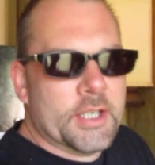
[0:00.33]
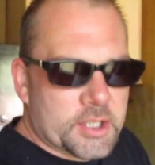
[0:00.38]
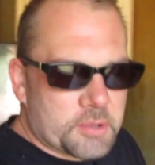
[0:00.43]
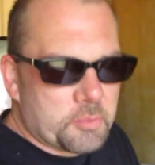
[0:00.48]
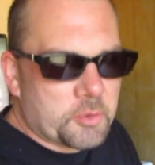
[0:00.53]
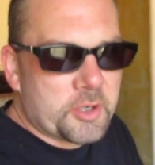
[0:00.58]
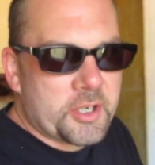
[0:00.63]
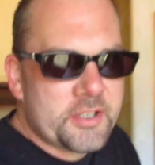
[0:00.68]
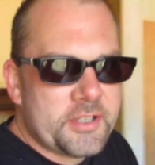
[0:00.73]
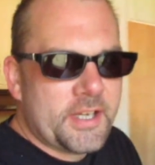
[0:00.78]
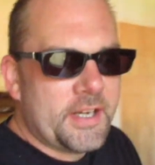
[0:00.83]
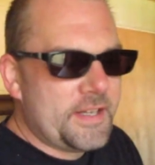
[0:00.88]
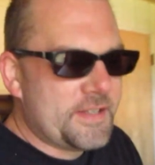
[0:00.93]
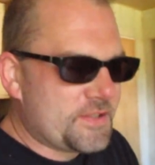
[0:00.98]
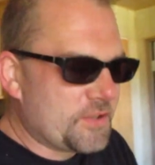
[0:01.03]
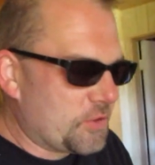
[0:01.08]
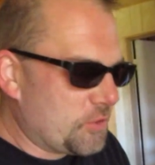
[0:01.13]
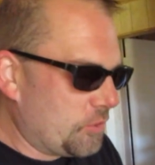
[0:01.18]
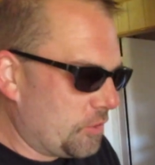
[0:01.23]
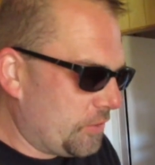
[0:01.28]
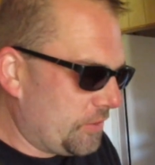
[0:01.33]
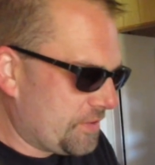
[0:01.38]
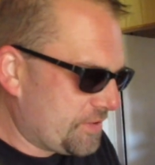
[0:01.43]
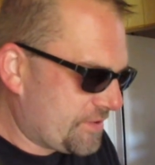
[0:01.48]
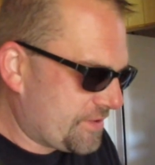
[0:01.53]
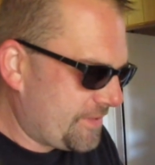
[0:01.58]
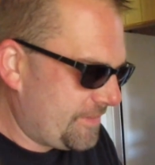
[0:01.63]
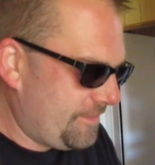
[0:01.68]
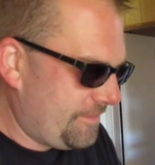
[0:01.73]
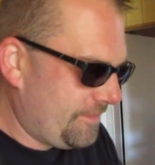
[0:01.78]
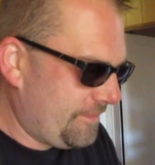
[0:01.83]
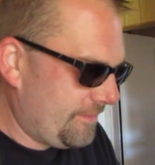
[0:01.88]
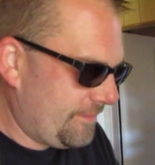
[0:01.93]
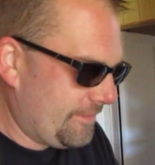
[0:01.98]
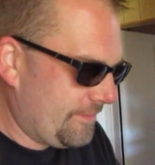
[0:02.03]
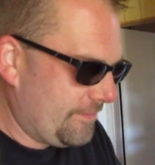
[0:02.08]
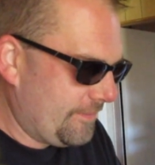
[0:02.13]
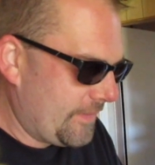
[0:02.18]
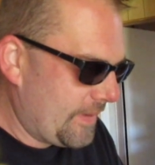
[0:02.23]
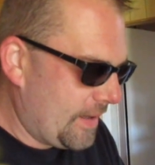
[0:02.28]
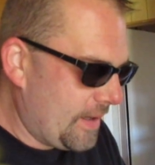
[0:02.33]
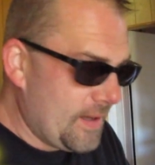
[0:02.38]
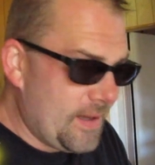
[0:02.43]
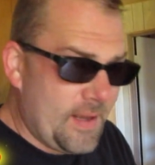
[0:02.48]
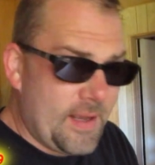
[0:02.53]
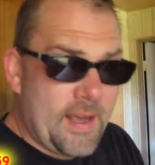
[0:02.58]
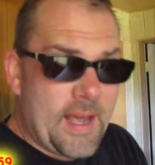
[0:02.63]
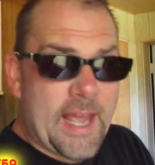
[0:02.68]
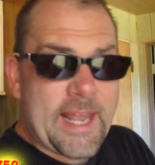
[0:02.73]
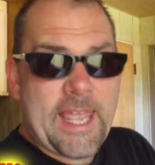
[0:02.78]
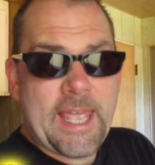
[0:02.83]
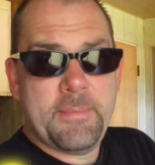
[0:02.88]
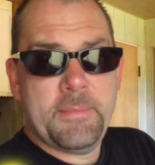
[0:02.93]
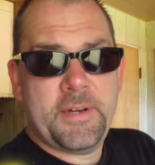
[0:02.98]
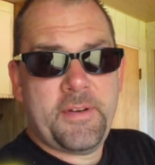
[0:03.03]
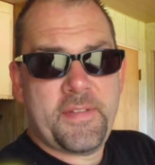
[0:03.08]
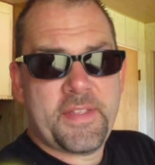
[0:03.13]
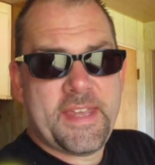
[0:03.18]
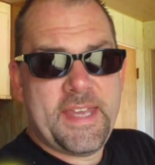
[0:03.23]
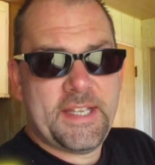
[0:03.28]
Good morning, ladies and ghouls. I came into the